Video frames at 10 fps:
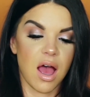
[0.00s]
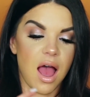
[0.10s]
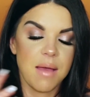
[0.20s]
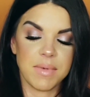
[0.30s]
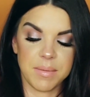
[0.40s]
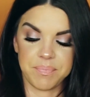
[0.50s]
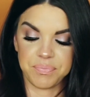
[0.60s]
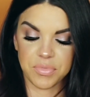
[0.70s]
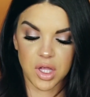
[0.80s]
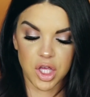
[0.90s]
I
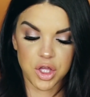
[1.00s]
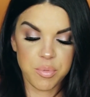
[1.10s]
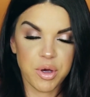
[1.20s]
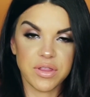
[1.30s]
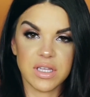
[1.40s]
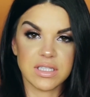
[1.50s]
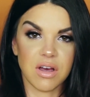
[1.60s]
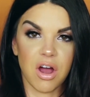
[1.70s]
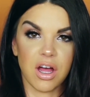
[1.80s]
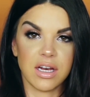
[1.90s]
mean, you put this
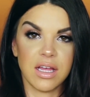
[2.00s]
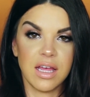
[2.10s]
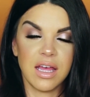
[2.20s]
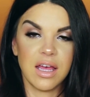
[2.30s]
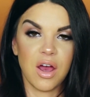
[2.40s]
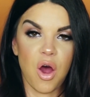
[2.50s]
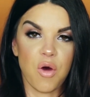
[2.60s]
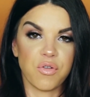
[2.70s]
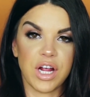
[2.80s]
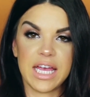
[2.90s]
on
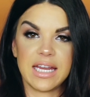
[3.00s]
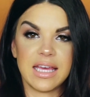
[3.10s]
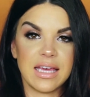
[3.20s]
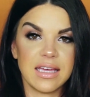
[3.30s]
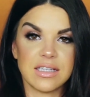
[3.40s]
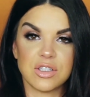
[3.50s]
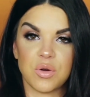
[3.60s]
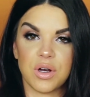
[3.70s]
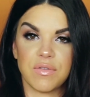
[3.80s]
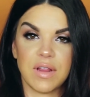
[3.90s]
over any
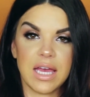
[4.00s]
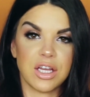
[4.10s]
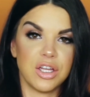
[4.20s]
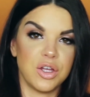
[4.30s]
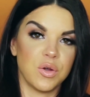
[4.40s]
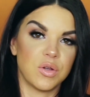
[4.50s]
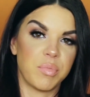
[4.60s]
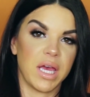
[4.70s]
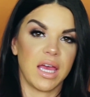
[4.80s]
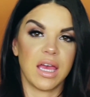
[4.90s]
sort of like
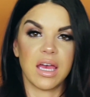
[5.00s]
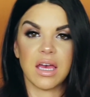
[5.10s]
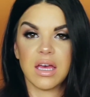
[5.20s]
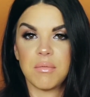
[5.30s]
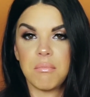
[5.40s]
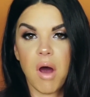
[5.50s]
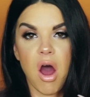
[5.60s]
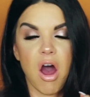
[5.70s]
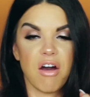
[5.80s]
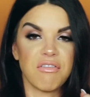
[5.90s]
nude pink,
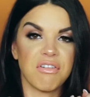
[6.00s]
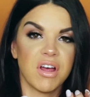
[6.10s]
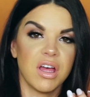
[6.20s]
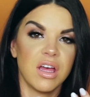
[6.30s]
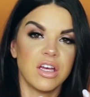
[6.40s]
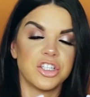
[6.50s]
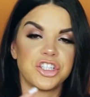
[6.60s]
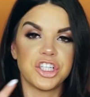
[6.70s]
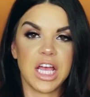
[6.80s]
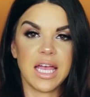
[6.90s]
mauve
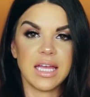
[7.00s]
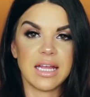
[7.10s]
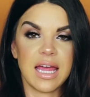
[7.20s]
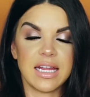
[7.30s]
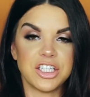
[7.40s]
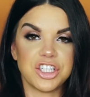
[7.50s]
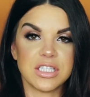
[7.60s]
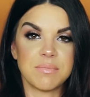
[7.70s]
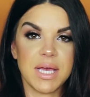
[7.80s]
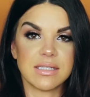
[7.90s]
shade and it
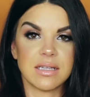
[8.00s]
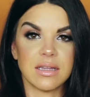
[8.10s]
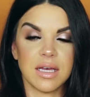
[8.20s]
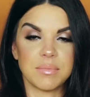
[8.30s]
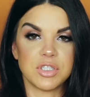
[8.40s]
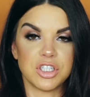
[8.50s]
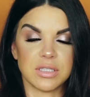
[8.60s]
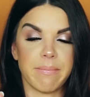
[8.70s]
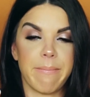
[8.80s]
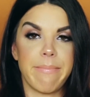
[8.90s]
just makes the lips
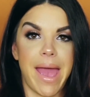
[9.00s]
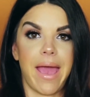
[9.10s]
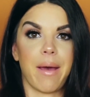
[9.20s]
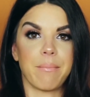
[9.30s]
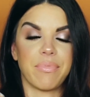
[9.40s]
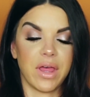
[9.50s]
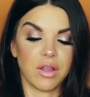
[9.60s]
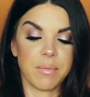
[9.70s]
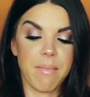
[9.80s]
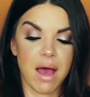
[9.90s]
just bam. They
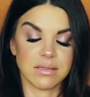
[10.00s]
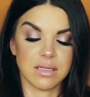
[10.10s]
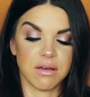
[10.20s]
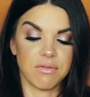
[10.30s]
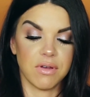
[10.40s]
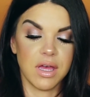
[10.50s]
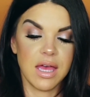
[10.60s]
look massive.